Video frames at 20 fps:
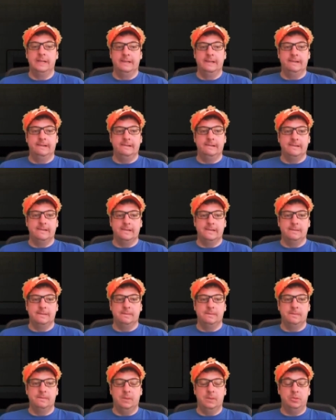
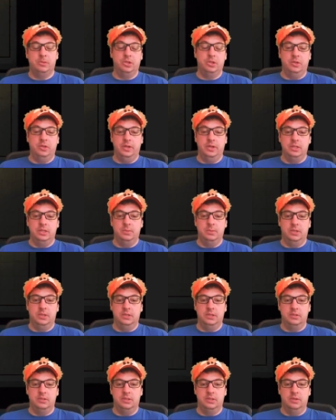I'm sure there is,
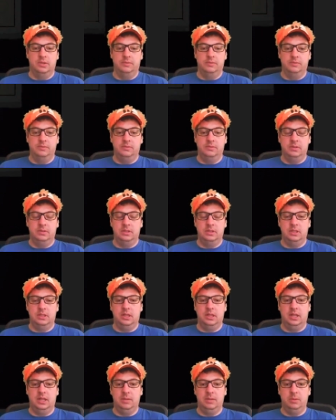because a
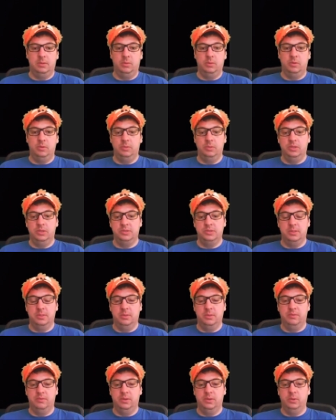lot of people wouldn't be using them
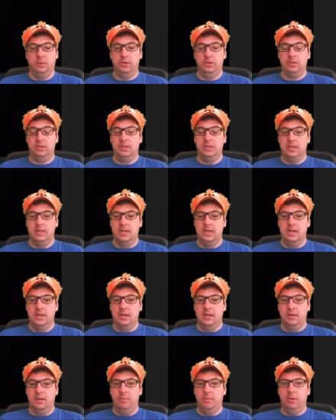if there weren't.
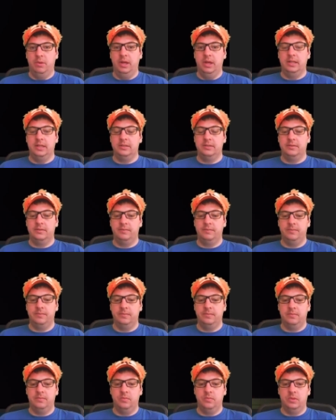But
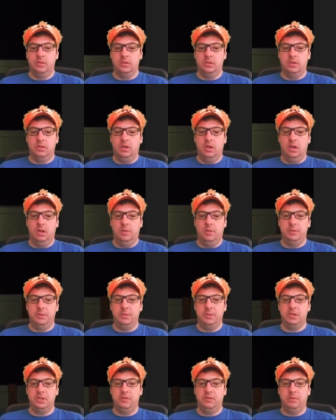
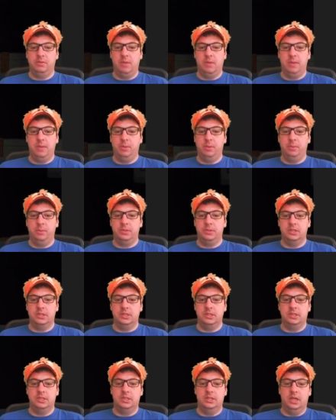especially for my
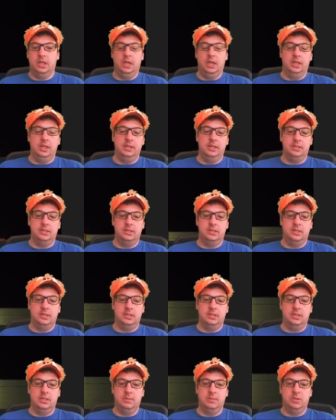purposes, this
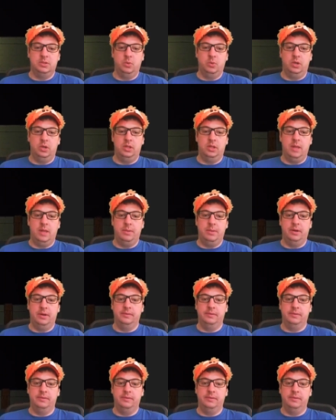seems to work a lot better.